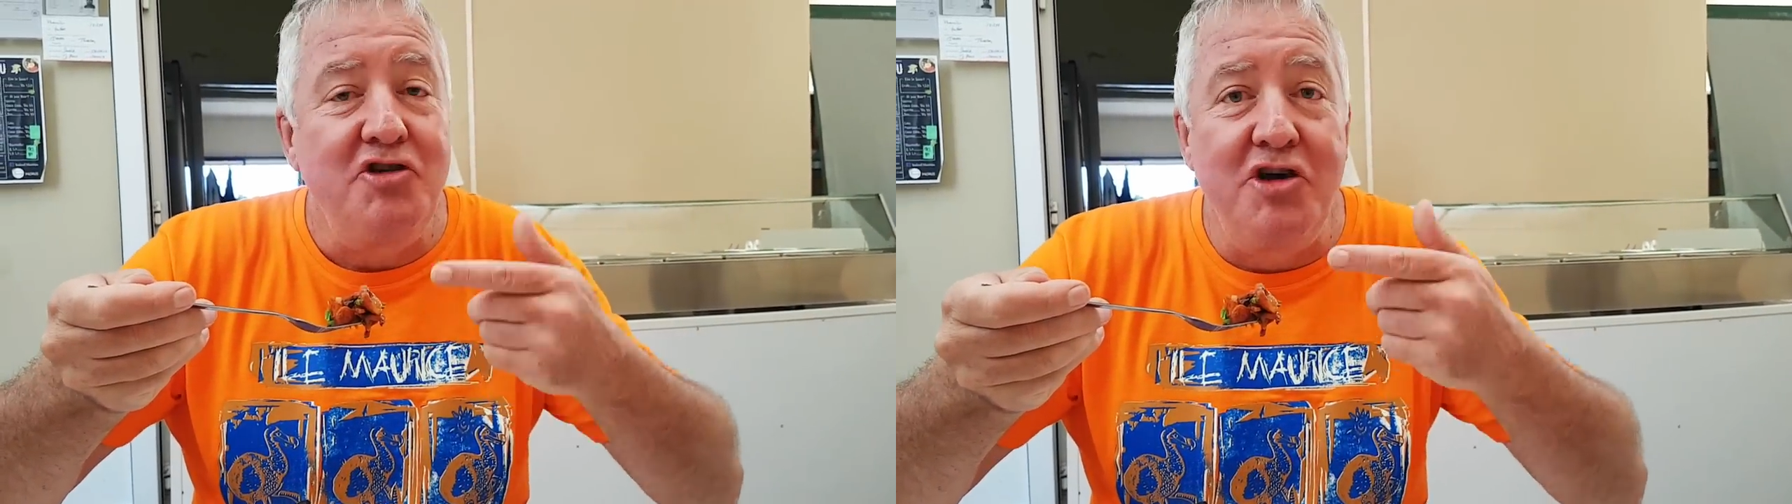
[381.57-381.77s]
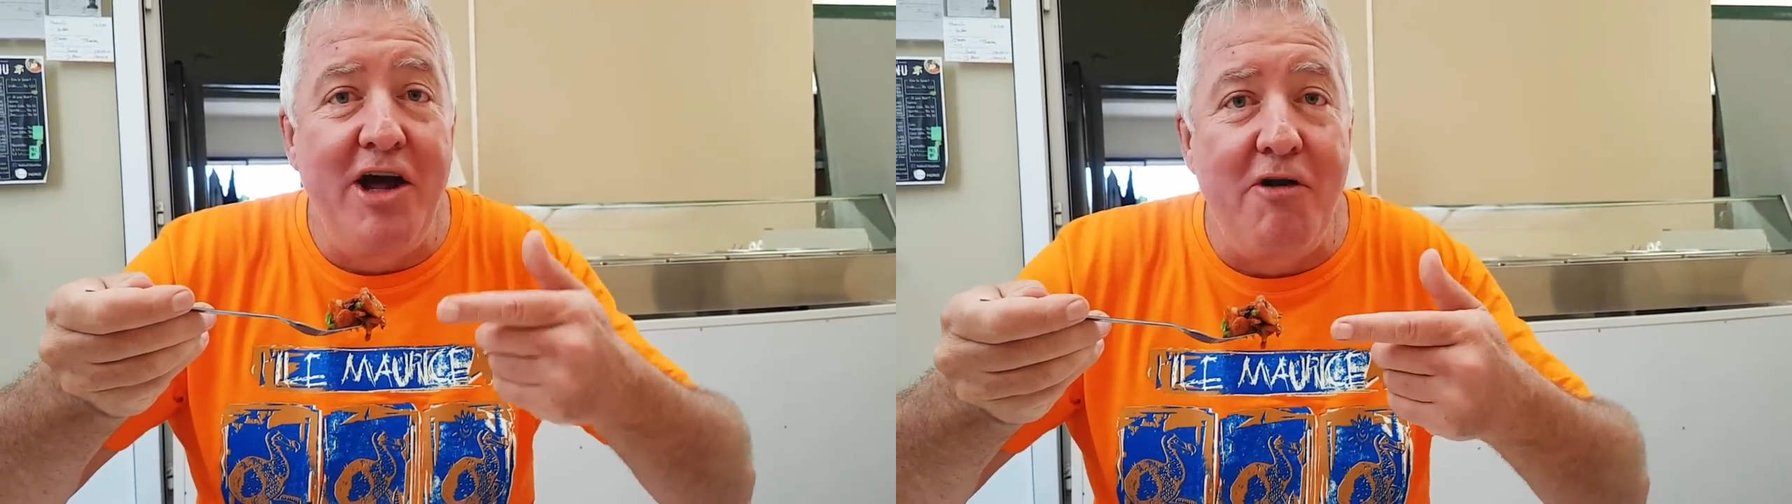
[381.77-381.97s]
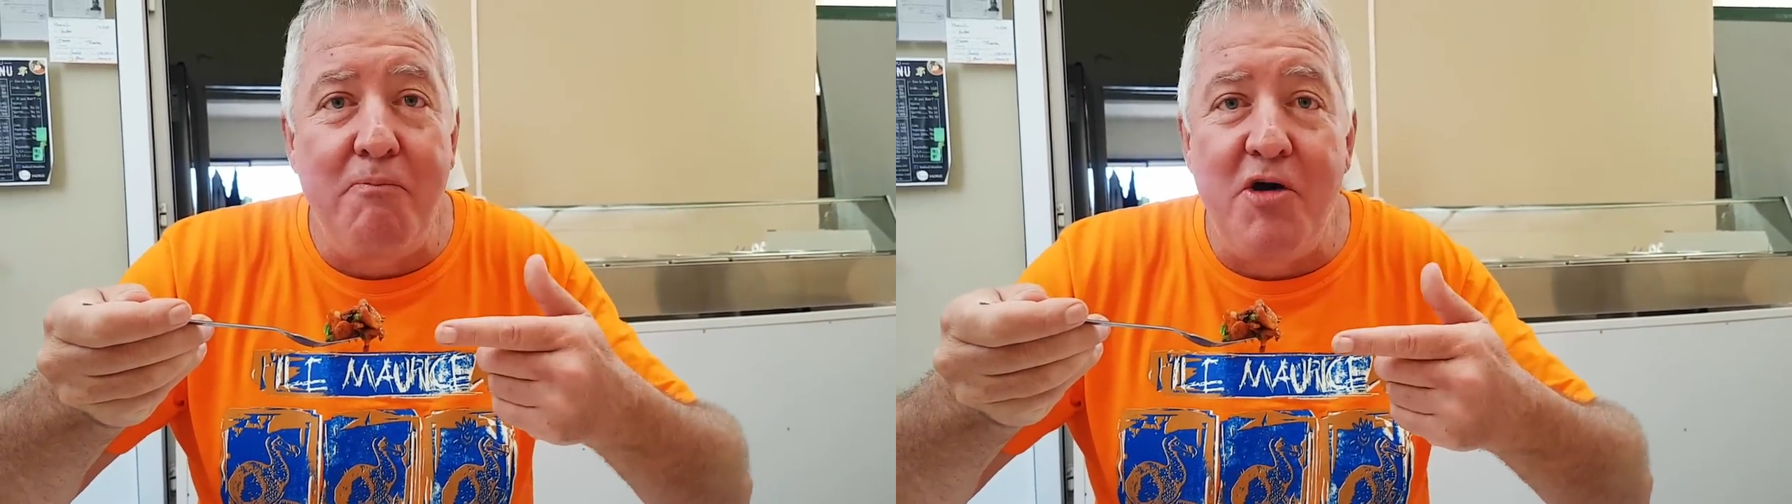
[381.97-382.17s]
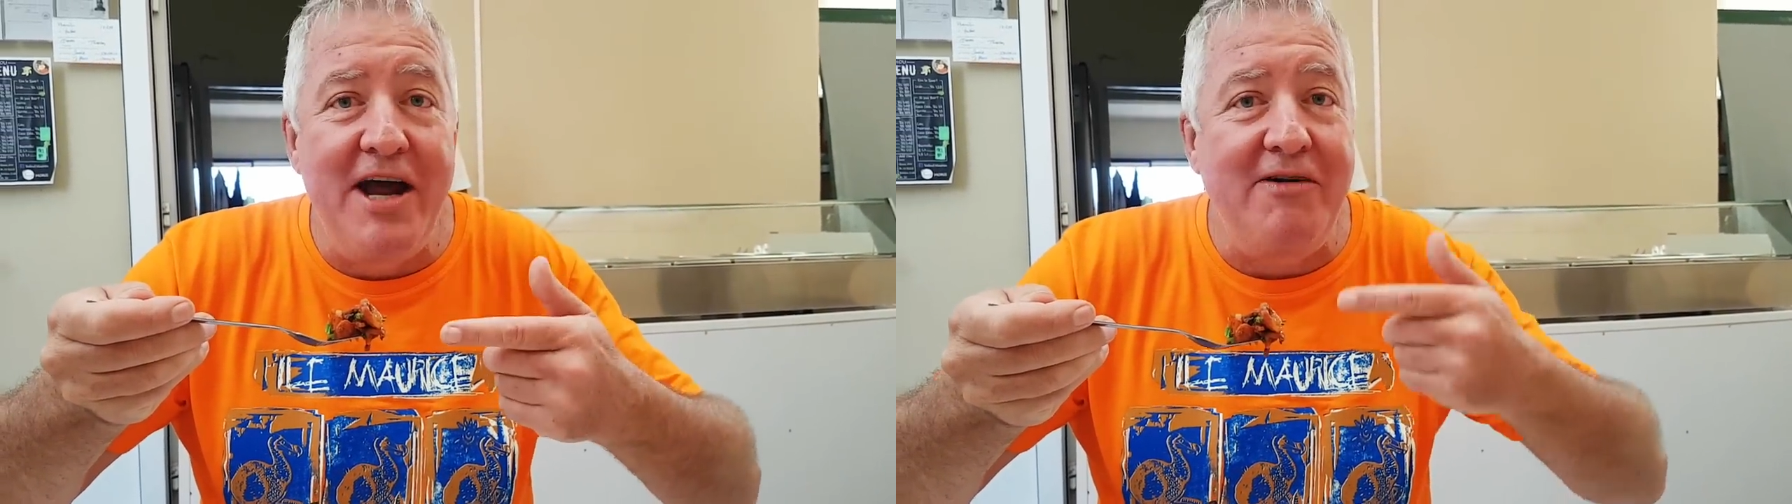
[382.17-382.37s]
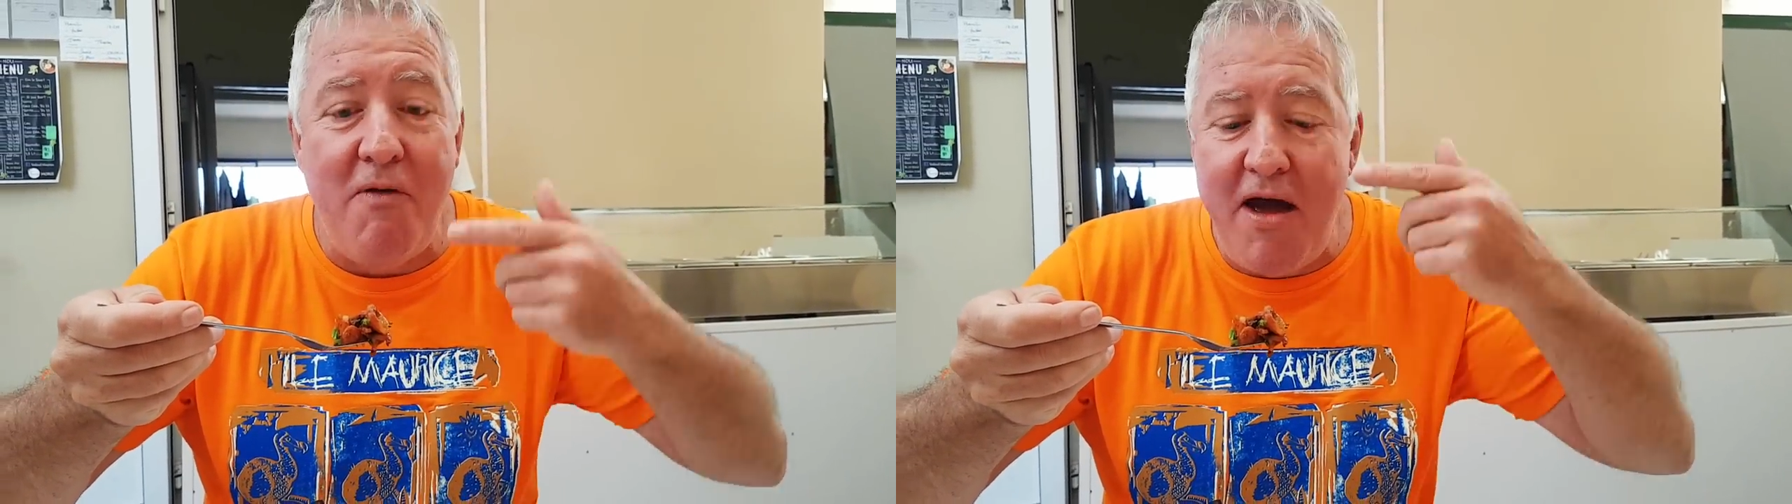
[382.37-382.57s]
you get on
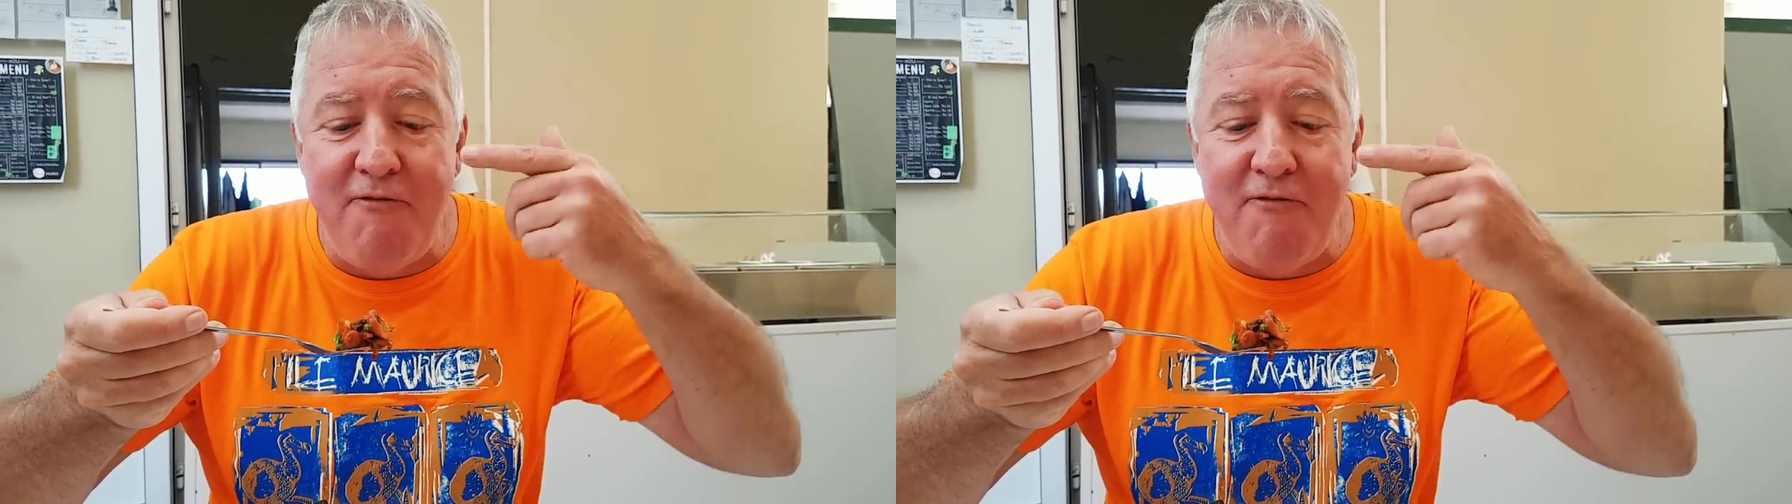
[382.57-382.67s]
bread.